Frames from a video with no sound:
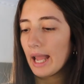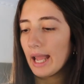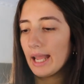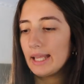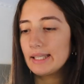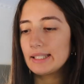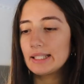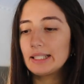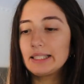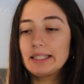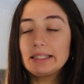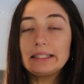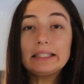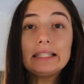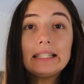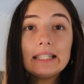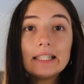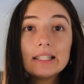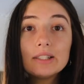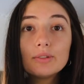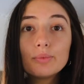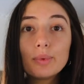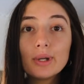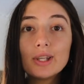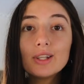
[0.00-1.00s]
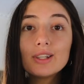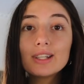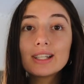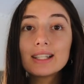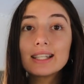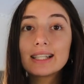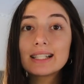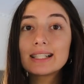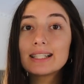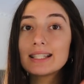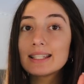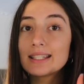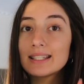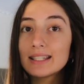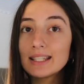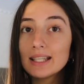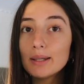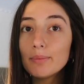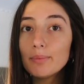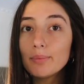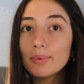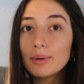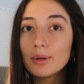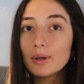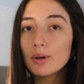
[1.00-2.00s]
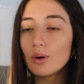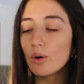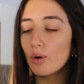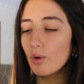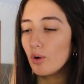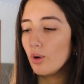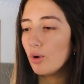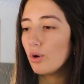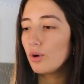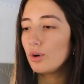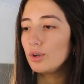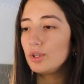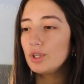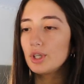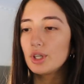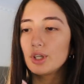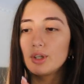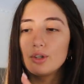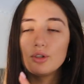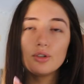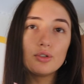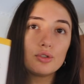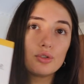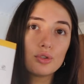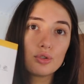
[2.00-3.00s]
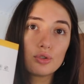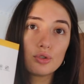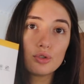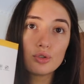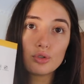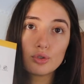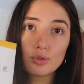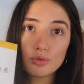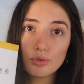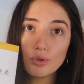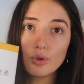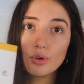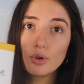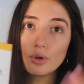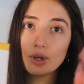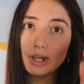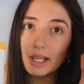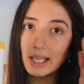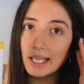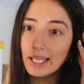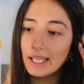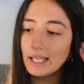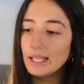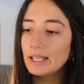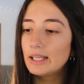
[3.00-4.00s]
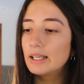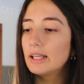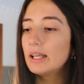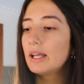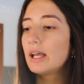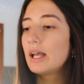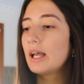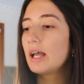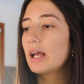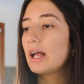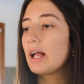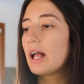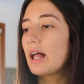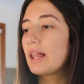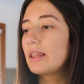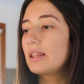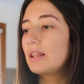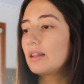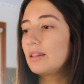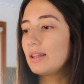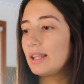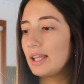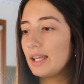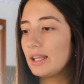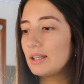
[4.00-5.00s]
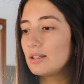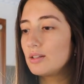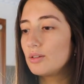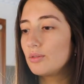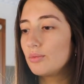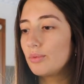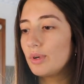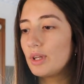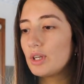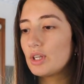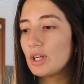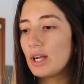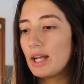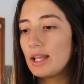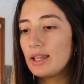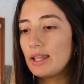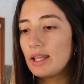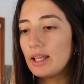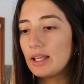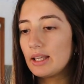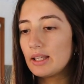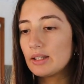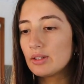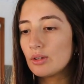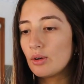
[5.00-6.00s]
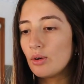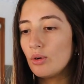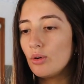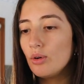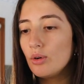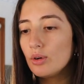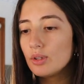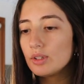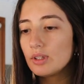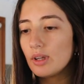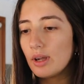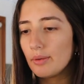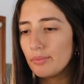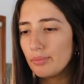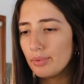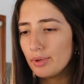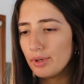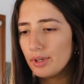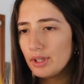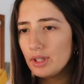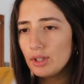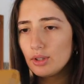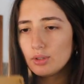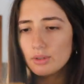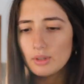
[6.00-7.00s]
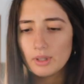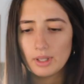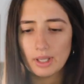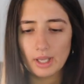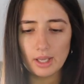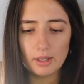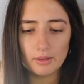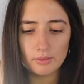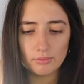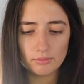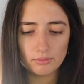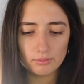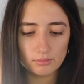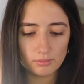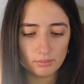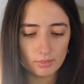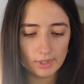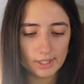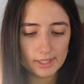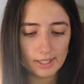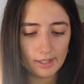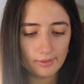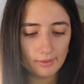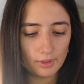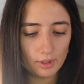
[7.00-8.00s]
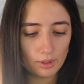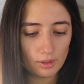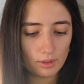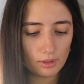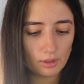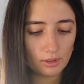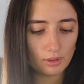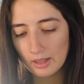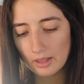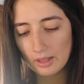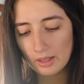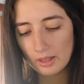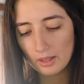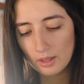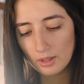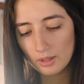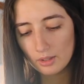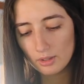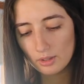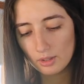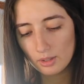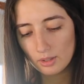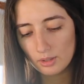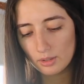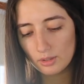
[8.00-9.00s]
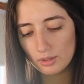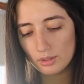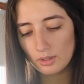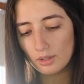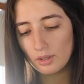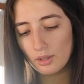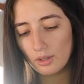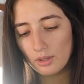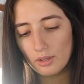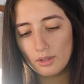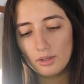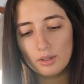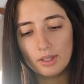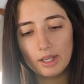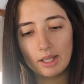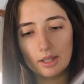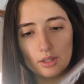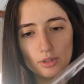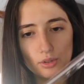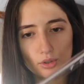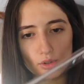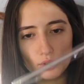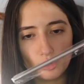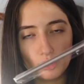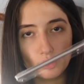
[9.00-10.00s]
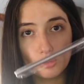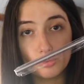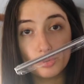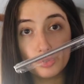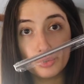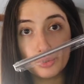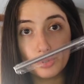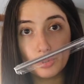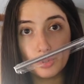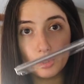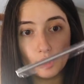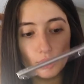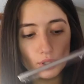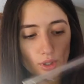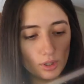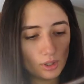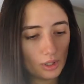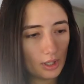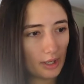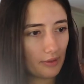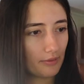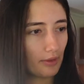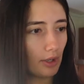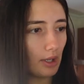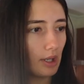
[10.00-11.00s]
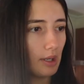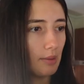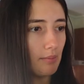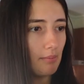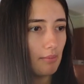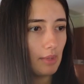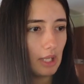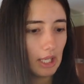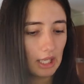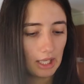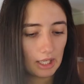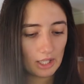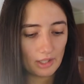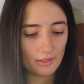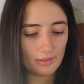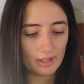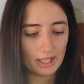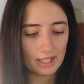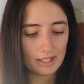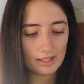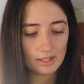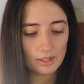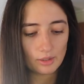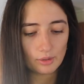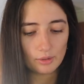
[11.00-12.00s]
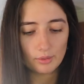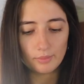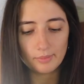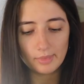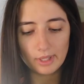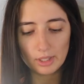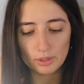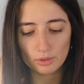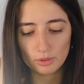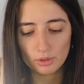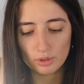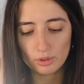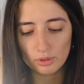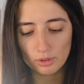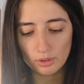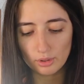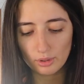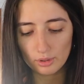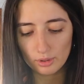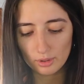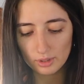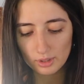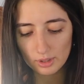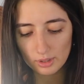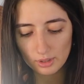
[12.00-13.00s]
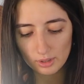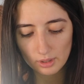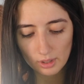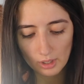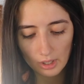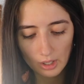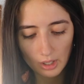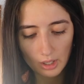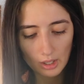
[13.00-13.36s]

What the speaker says: and a lid where you can like sip, or you can use your straw in the lid, which I think is awesome. I'm pretty sure you can. Let's have a look. So you get the straw. I've got a million of these little metal straws.